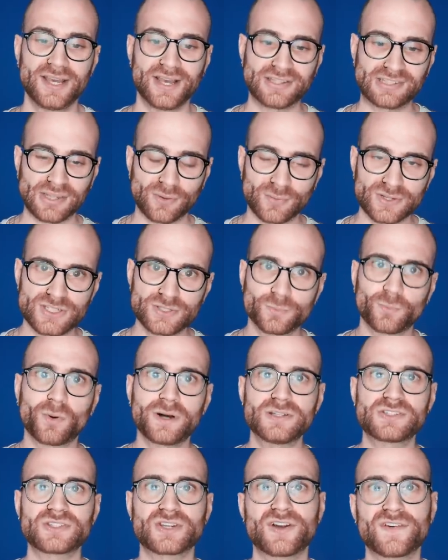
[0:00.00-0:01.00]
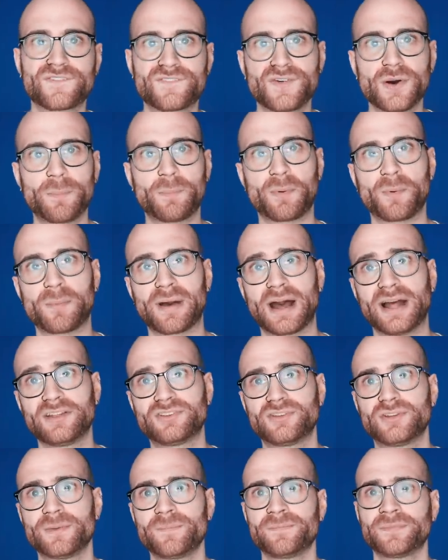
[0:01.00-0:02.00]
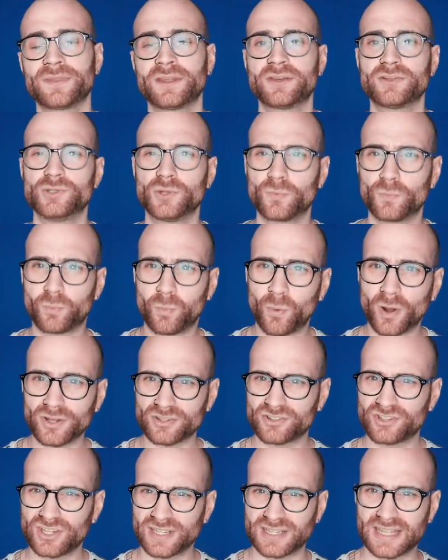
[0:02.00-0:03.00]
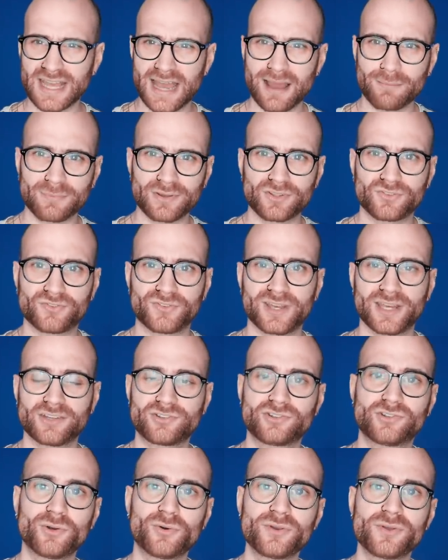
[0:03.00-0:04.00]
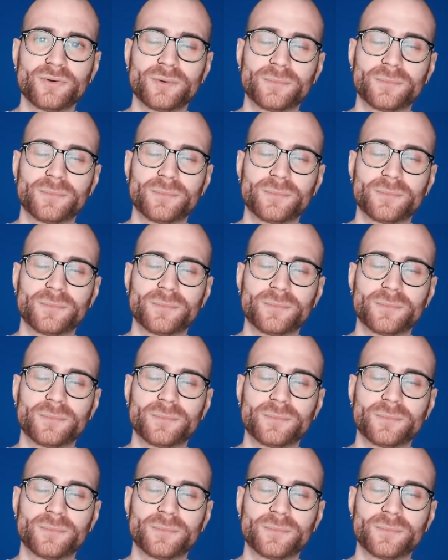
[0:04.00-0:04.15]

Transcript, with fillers: It's like when you watch a football match, you're watching the atmosphere. Sure, you